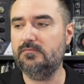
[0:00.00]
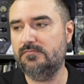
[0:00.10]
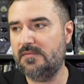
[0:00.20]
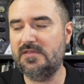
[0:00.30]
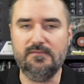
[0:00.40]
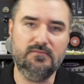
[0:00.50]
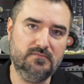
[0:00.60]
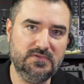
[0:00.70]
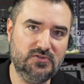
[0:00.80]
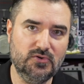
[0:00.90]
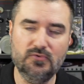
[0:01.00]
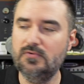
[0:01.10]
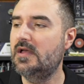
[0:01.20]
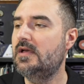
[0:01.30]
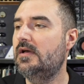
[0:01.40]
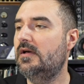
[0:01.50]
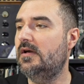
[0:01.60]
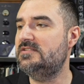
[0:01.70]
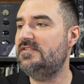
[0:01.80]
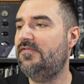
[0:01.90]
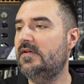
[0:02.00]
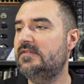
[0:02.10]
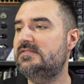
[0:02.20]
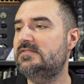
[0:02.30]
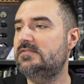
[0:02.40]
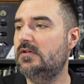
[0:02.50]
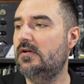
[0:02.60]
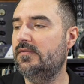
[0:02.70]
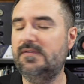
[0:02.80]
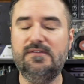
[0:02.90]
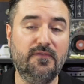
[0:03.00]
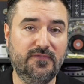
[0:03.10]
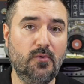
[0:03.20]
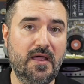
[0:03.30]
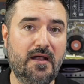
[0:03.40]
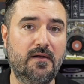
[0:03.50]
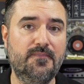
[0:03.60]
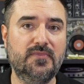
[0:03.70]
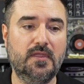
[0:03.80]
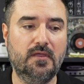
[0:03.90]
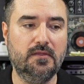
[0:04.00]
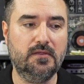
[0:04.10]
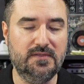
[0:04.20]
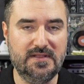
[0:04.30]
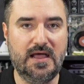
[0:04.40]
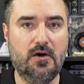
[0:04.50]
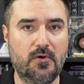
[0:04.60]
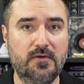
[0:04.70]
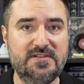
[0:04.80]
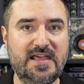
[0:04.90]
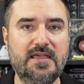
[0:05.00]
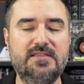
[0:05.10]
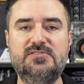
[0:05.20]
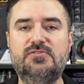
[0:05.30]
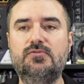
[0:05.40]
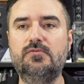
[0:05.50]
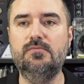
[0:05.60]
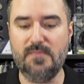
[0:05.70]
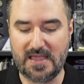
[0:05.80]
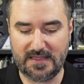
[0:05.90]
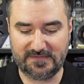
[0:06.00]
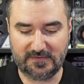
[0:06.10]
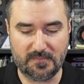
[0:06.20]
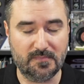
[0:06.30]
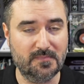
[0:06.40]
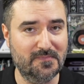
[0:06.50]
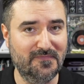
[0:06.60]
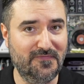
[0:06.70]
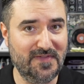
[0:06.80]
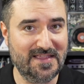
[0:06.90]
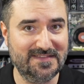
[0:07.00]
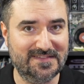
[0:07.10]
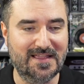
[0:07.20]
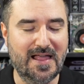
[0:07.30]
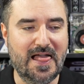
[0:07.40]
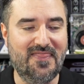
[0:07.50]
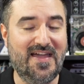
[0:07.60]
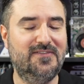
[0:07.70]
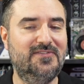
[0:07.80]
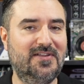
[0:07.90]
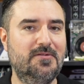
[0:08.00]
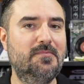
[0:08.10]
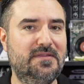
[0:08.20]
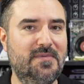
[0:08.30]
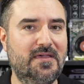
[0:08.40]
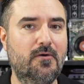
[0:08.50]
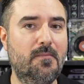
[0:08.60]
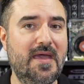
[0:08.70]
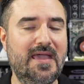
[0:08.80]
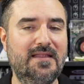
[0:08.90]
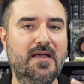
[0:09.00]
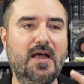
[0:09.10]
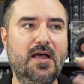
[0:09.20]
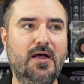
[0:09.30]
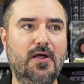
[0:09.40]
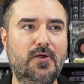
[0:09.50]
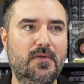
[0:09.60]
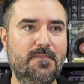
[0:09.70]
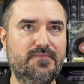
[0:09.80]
maybe two different software nowadays to make some things that the Tonium Pacemaker made a